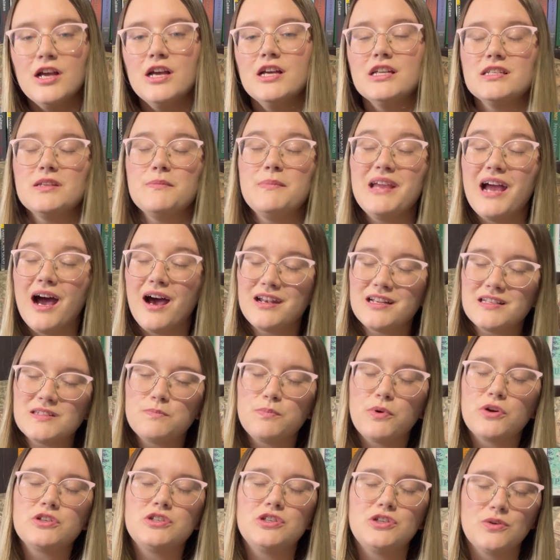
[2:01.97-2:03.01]
To be honest,
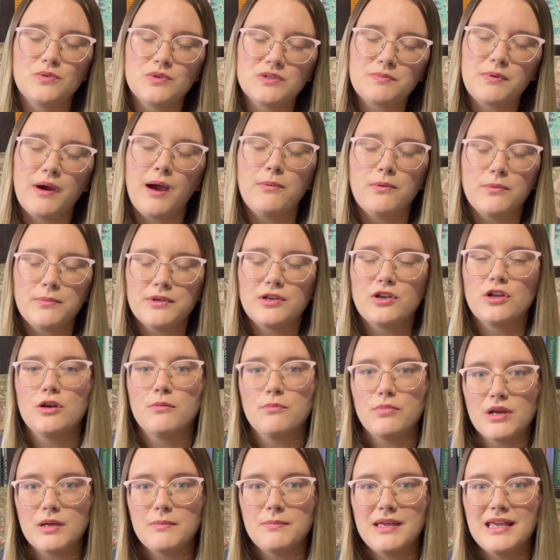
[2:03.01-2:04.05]
book 2 is probably going to
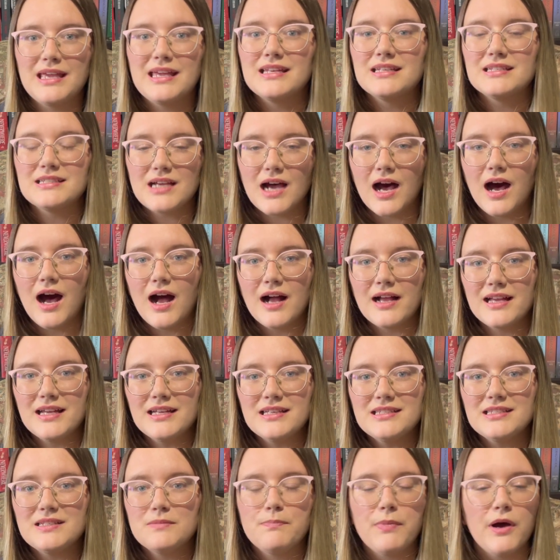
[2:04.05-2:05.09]
bring me into
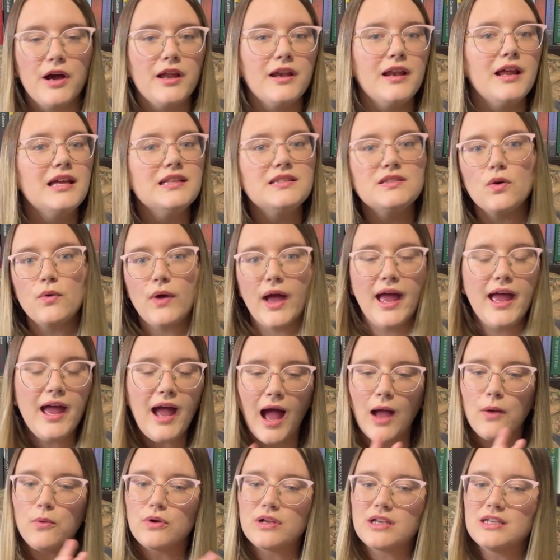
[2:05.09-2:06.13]
August, but it's okay. I
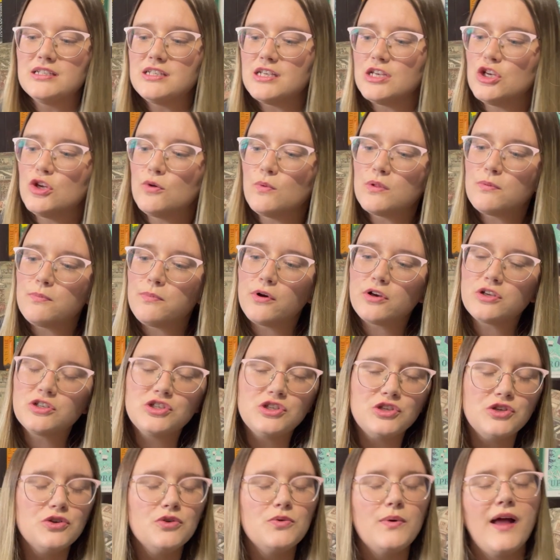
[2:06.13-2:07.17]
will continue with book
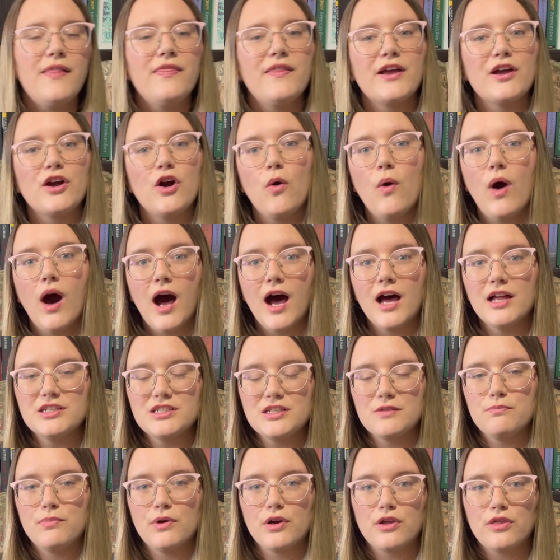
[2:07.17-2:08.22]
2 and then go on to
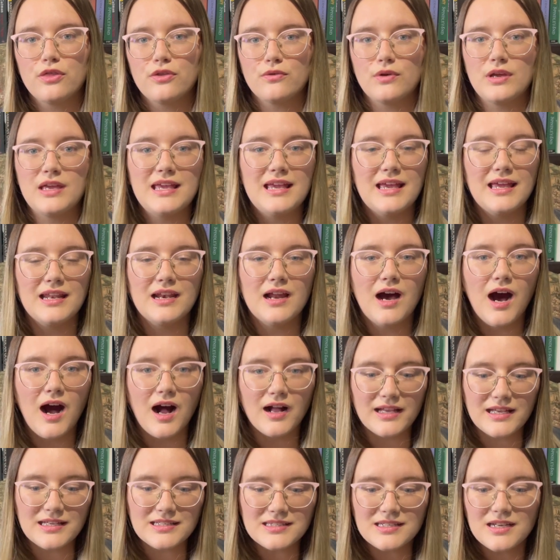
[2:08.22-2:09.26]
book 3 in
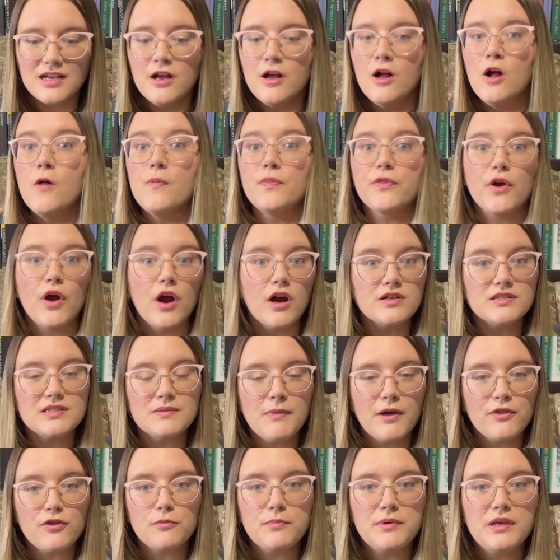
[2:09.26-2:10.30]
August. There are some
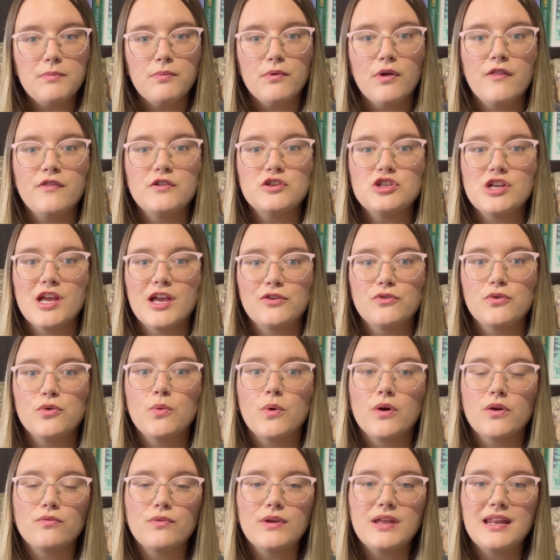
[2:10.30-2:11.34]
other people on the channel who
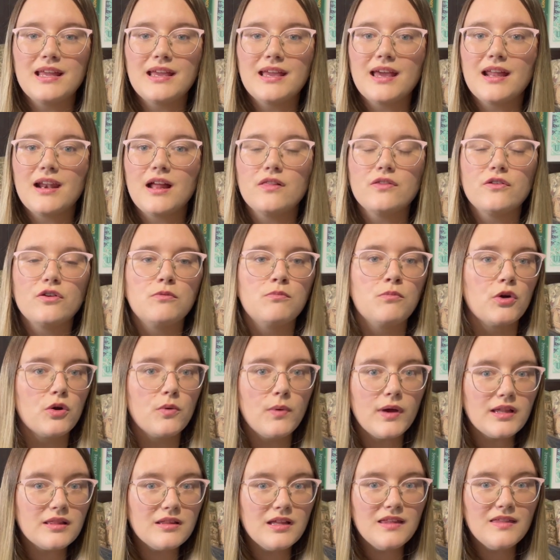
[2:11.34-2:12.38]
are reading it a little more
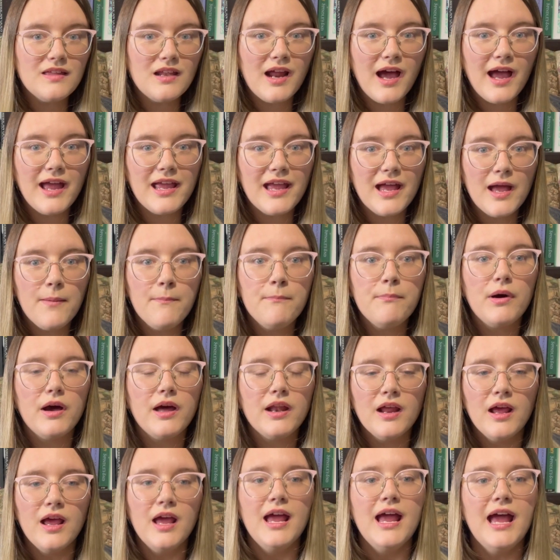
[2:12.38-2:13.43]
quickly than I am, but
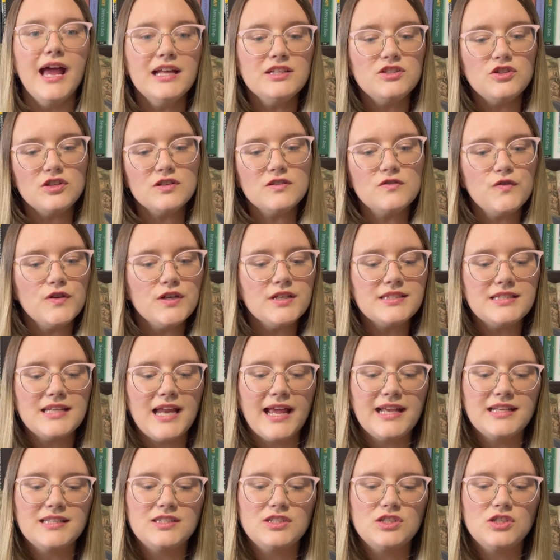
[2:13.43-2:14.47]
it just feels
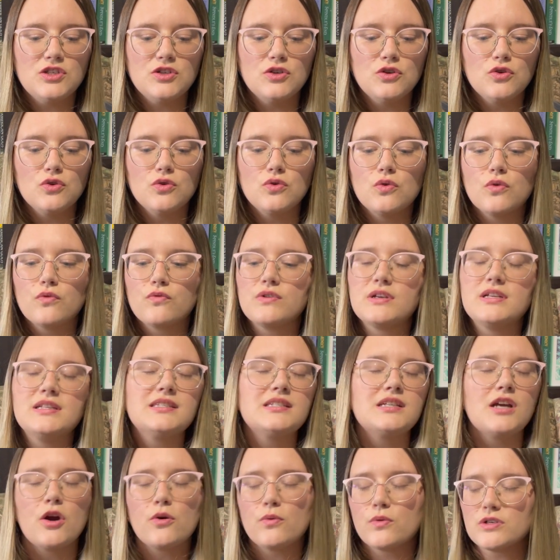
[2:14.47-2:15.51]
nice to read
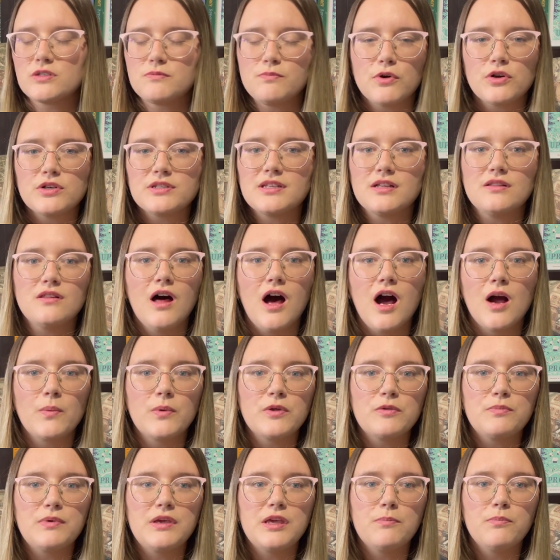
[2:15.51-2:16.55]
Star Wars books along
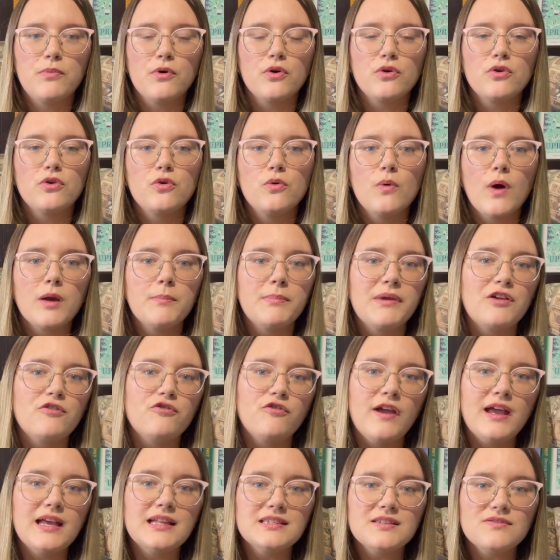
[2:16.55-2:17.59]
with people who are big
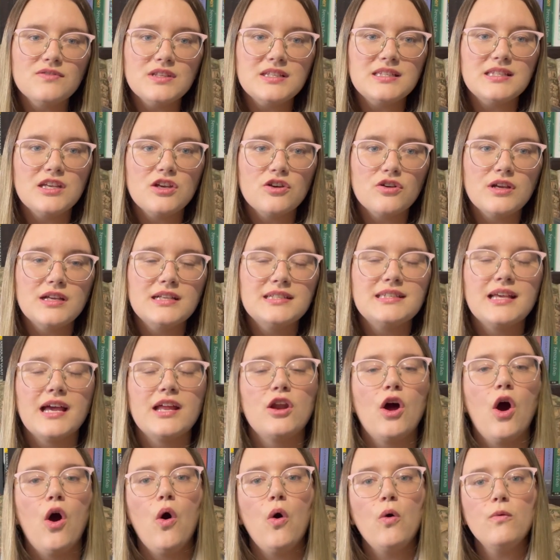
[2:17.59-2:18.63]
fans of the series, and
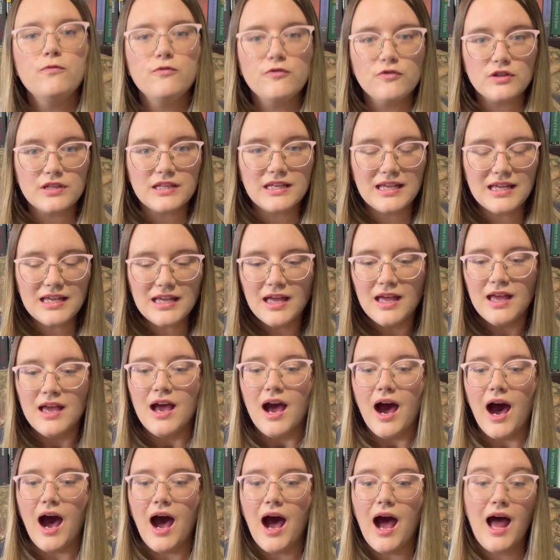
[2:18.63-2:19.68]
hopefully
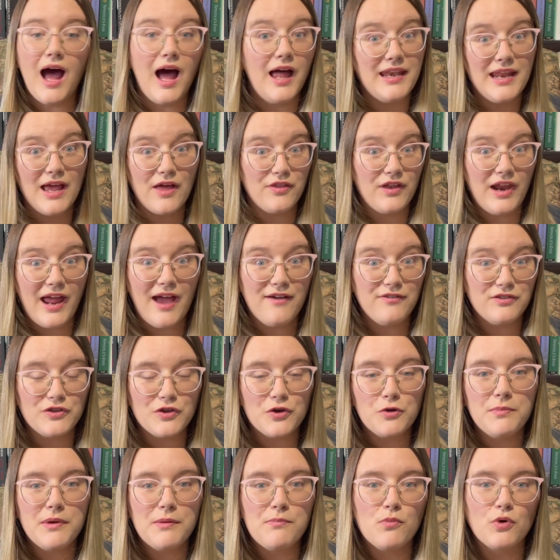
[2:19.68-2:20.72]
now that I have a
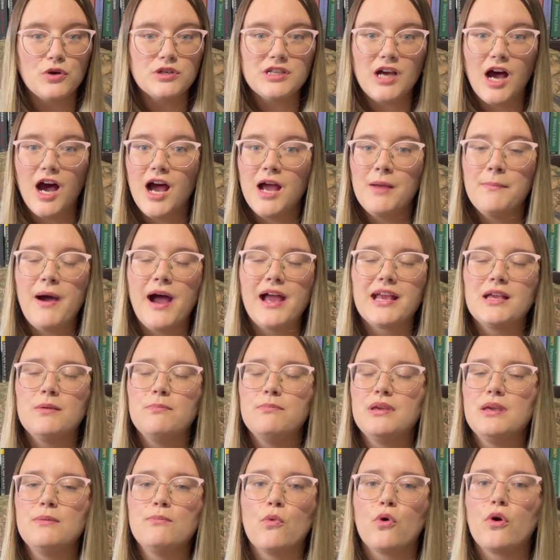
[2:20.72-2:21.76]
little bit more time, I can
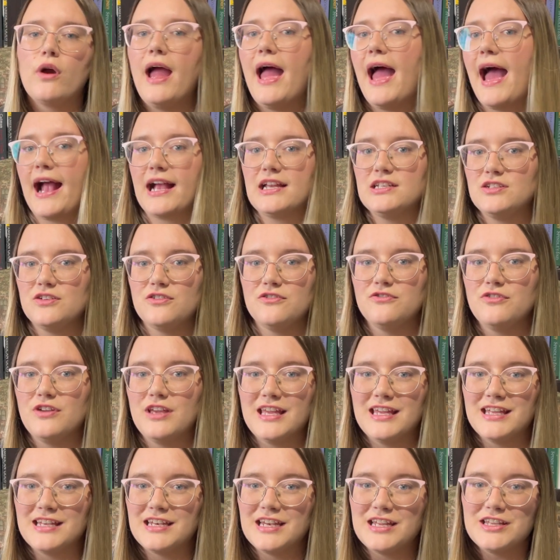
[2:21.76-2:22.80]
be more active
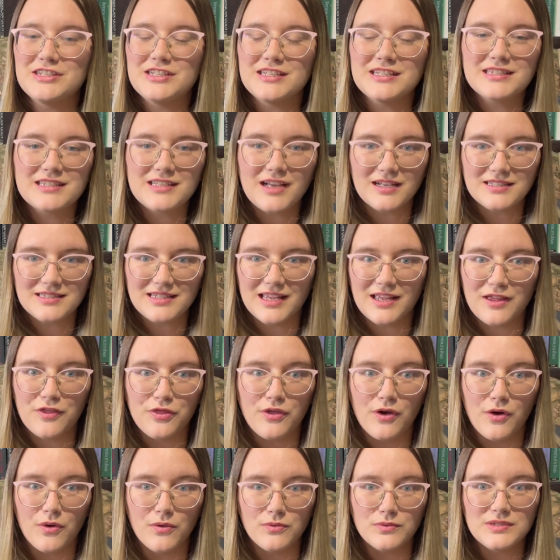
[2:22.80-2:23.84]
in discussing
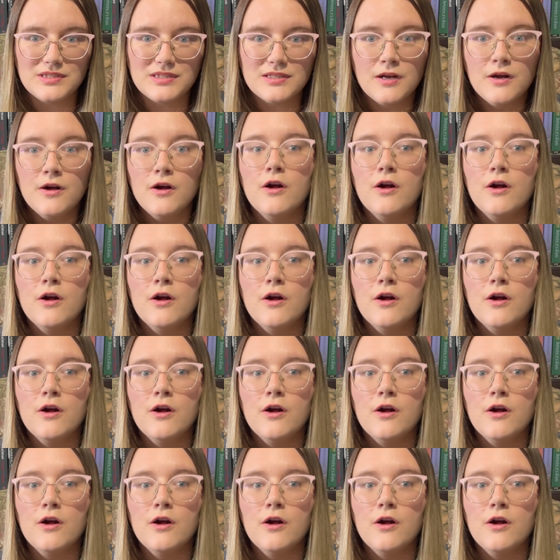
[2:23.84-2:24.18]
those.